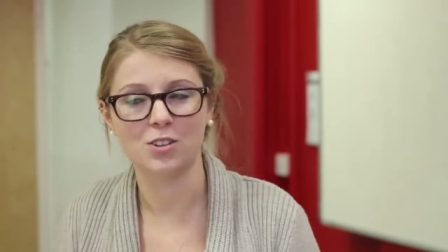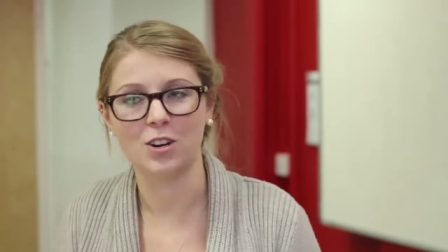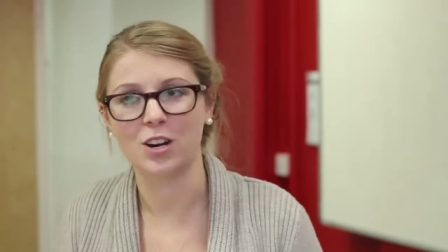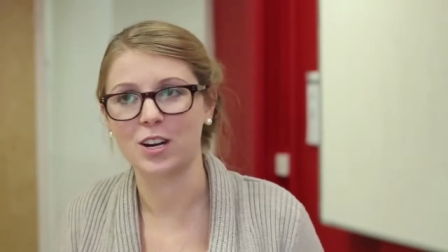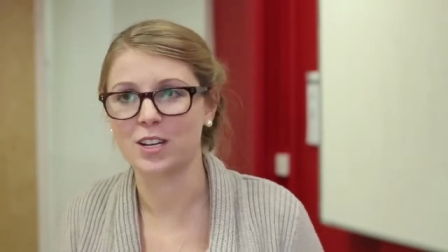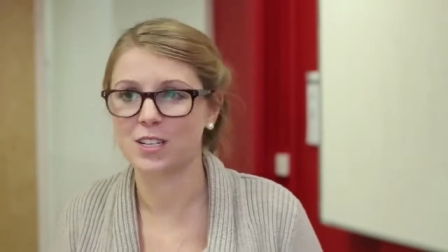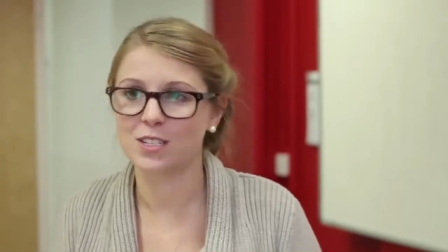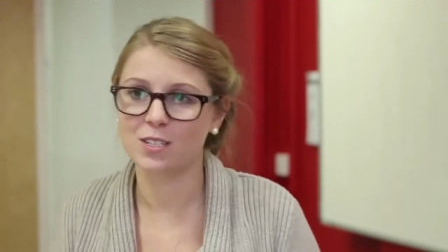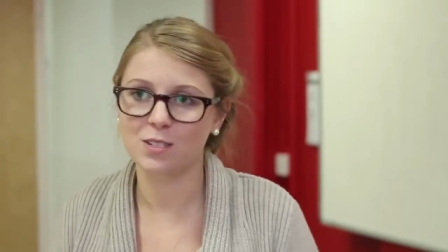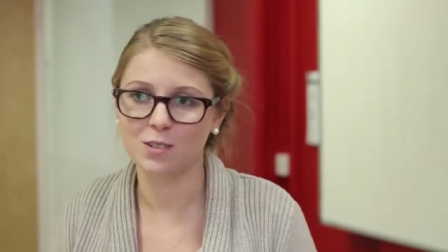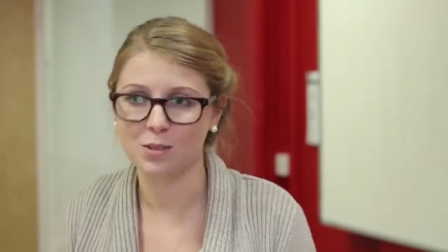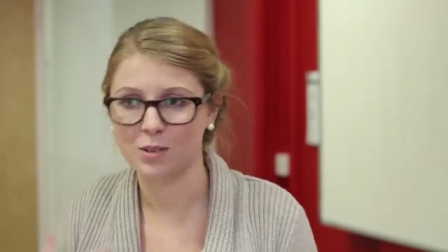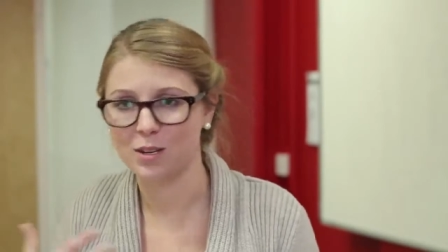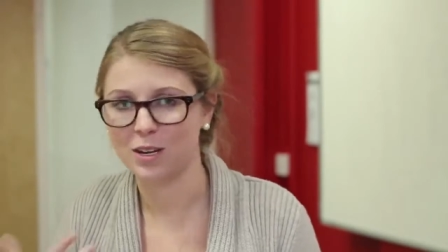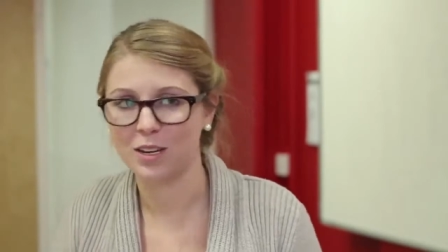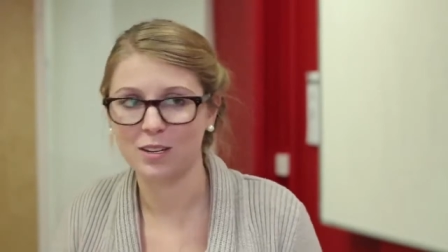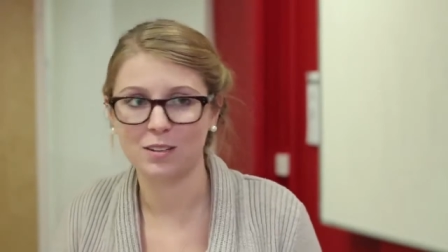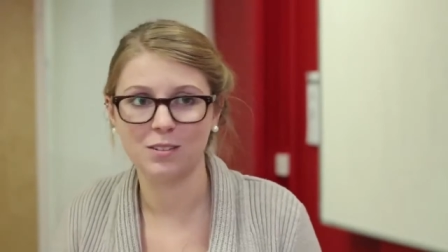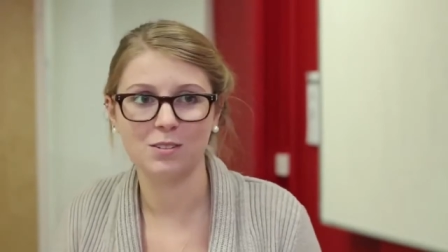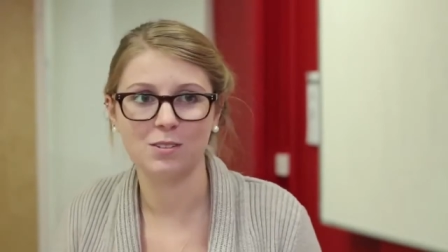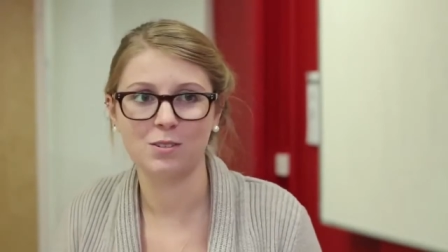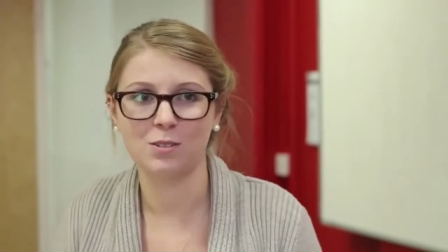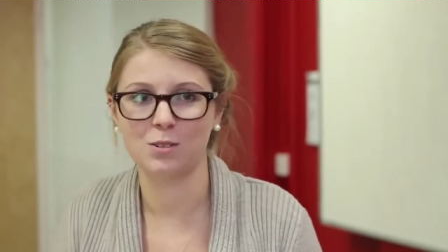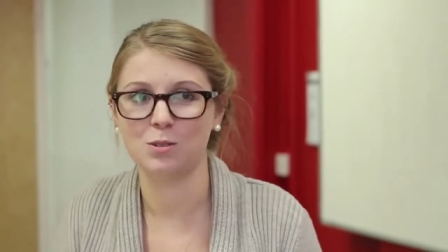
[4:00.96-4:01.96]
tries to
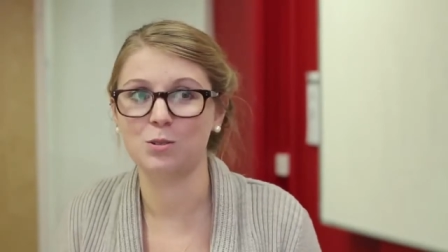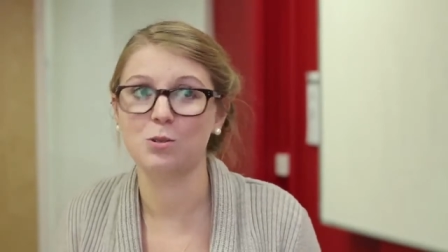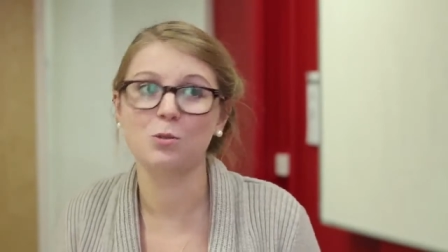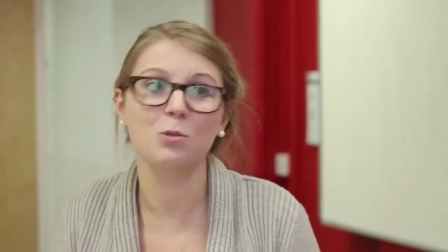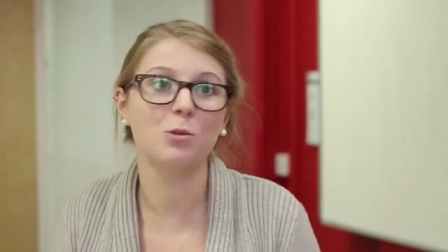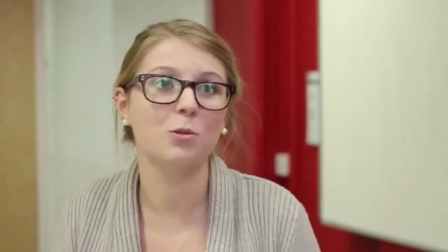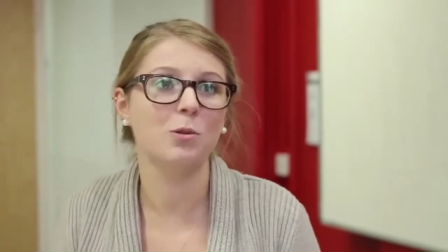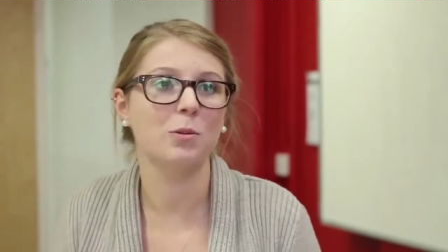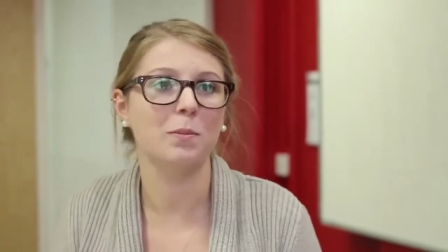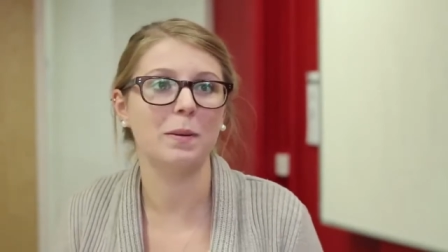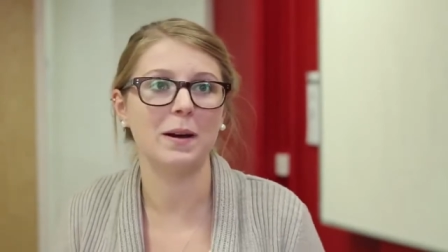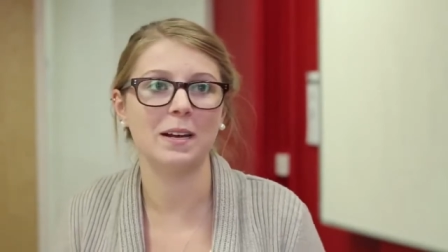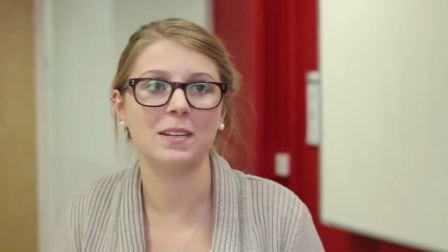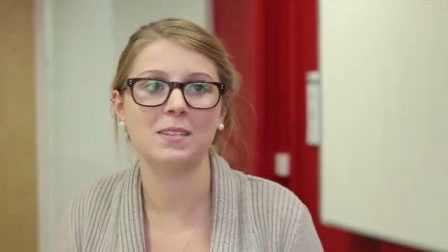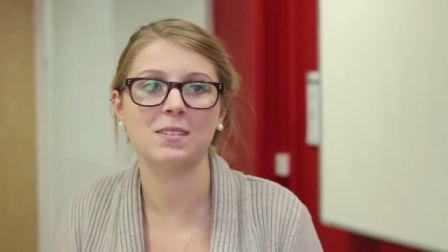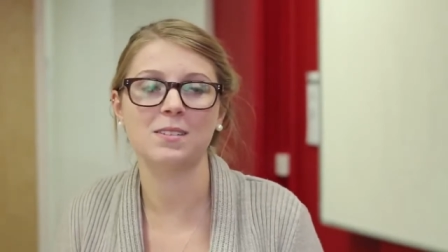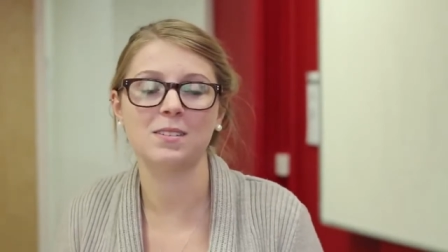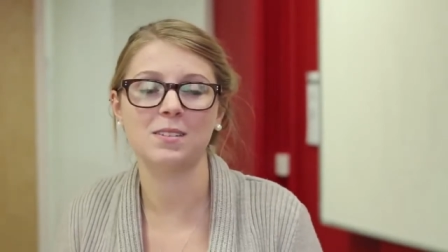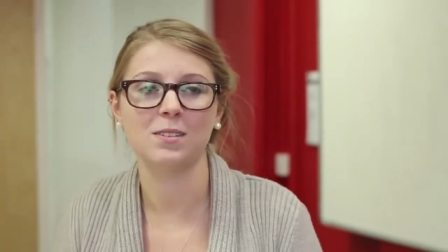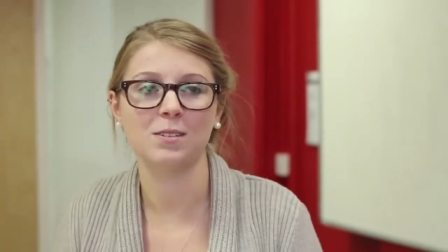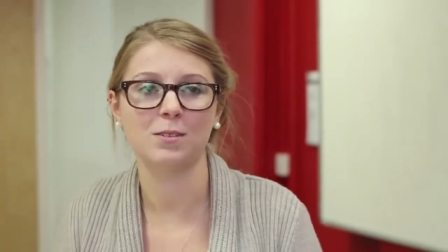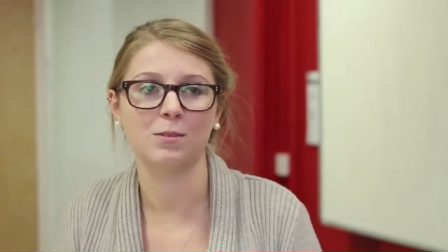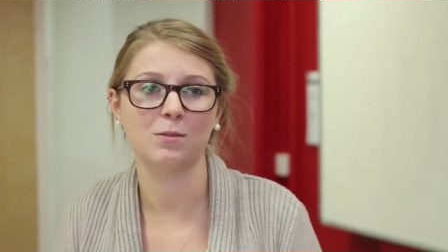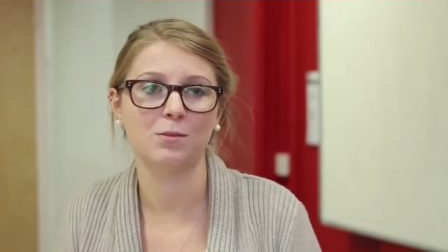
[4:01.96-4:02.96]
get to do the
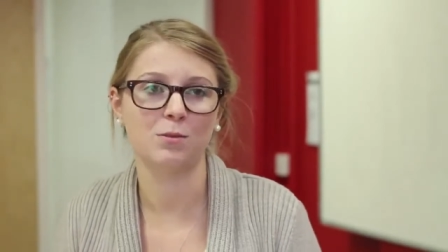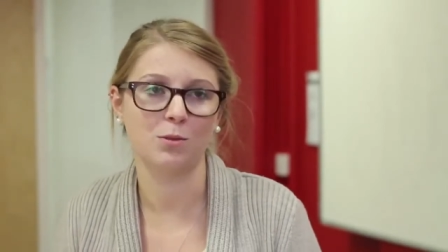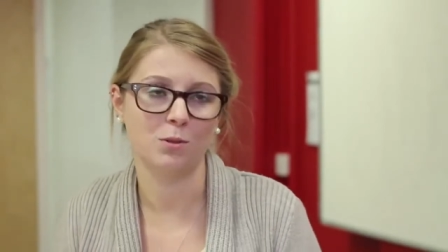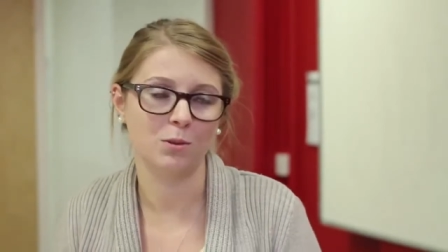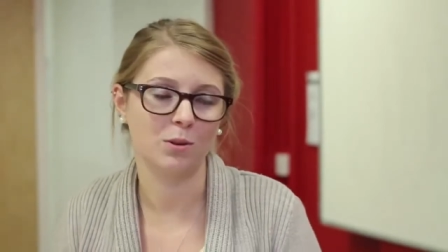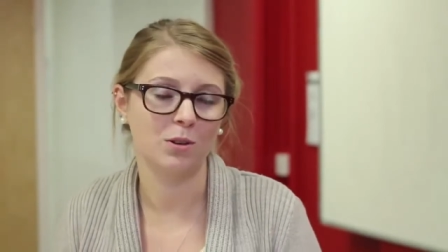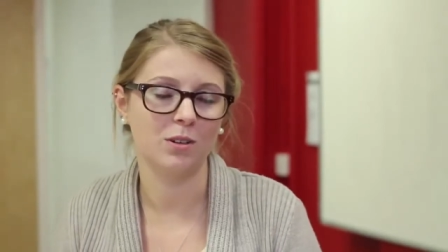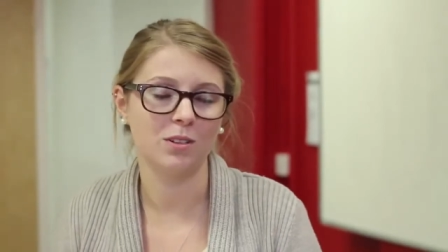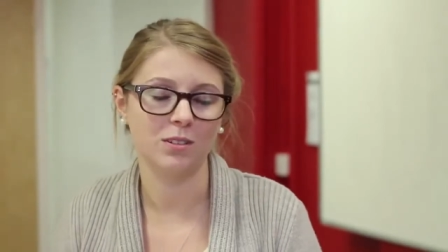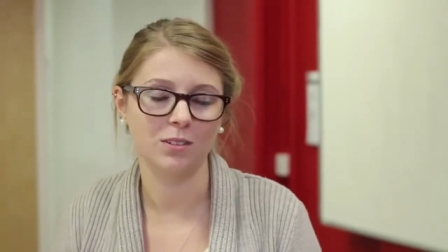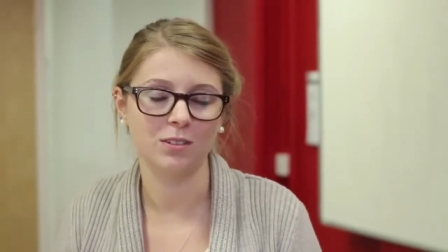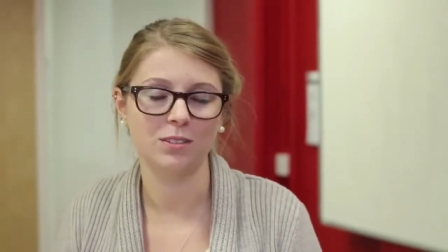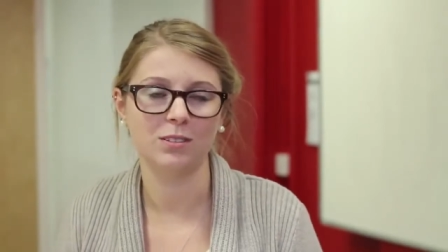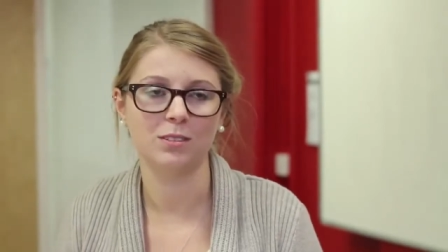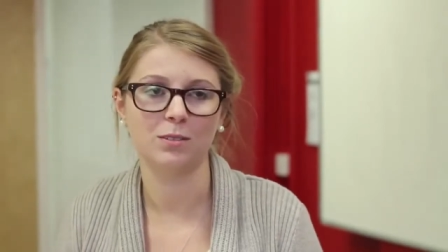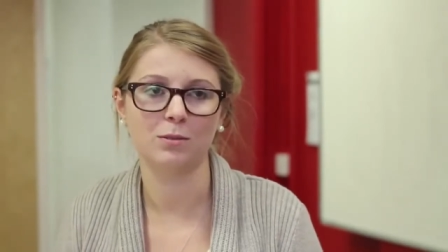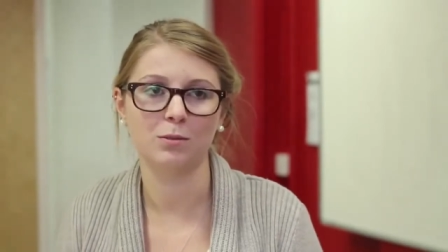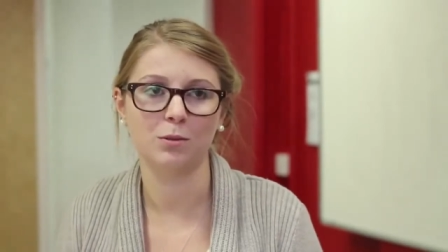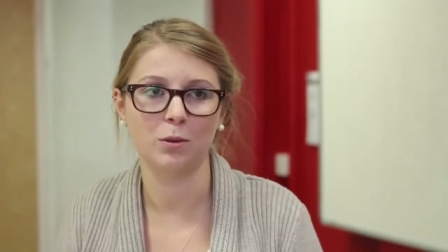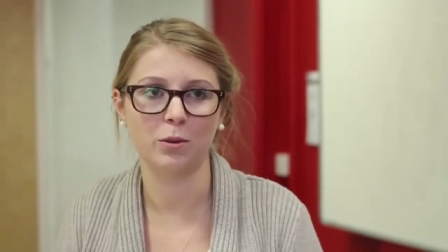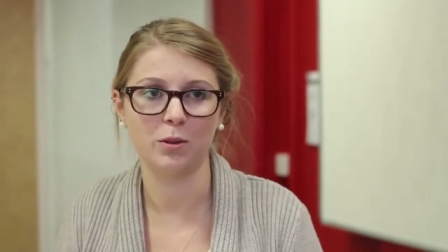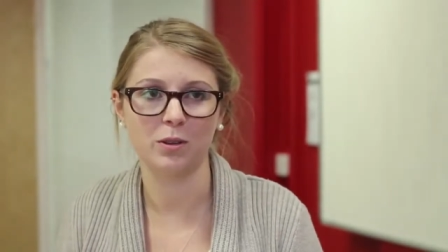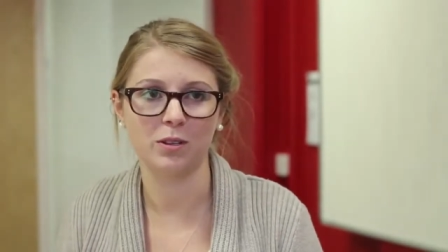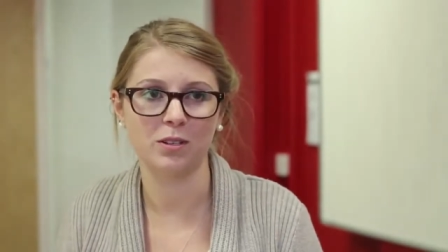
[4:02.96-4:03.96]
best for,
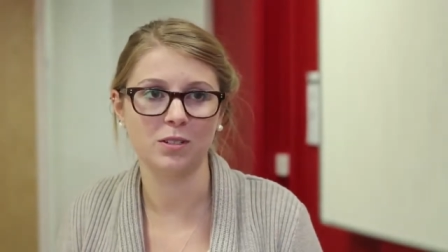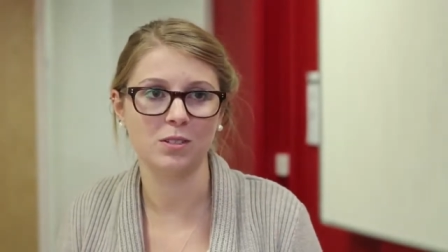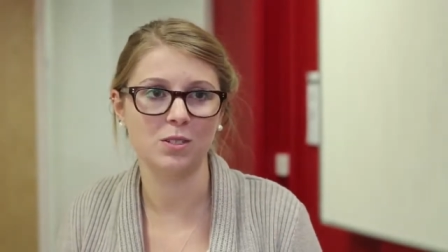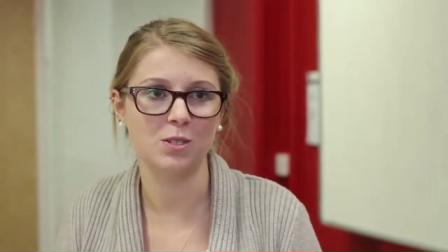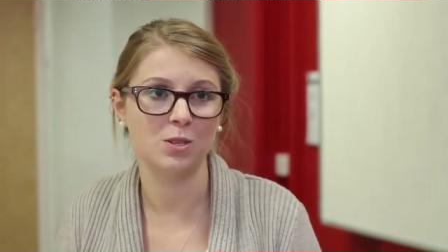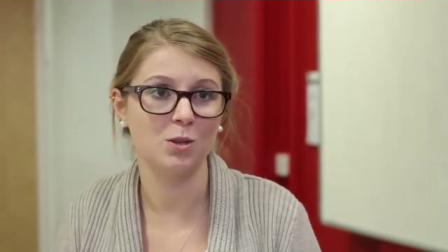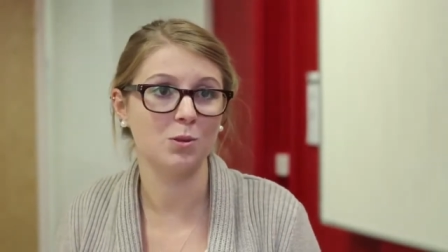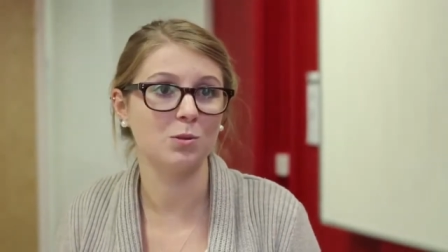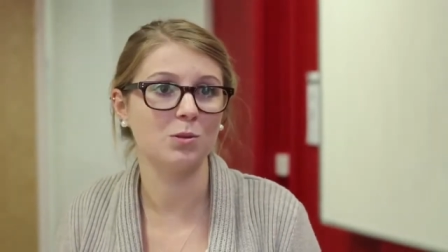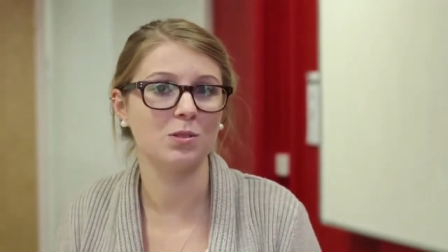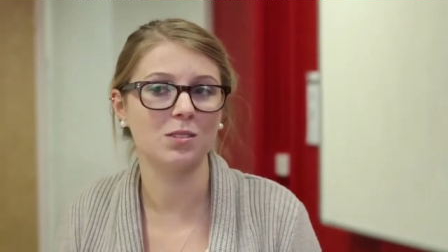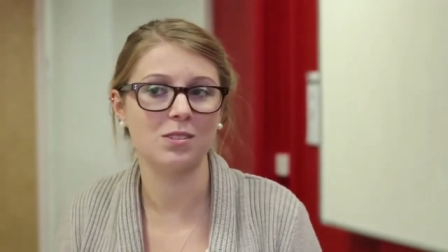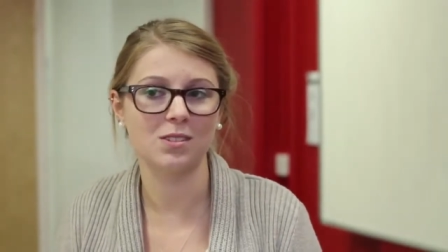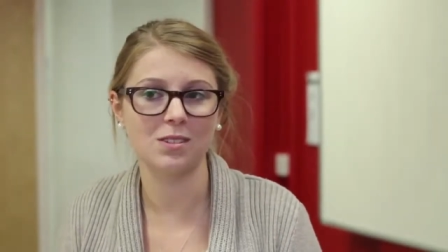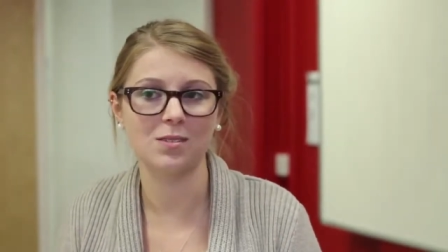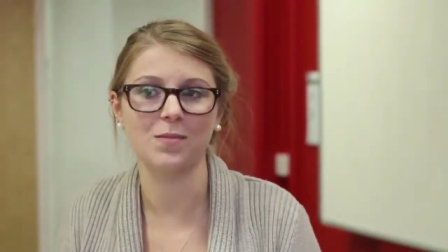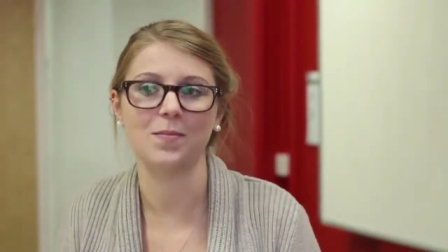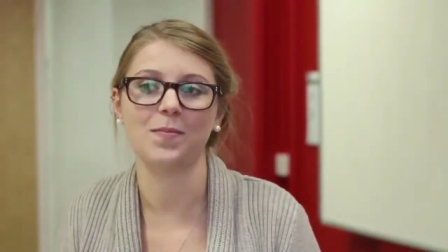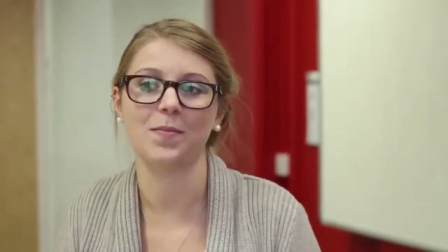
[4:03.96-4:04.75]
for the students.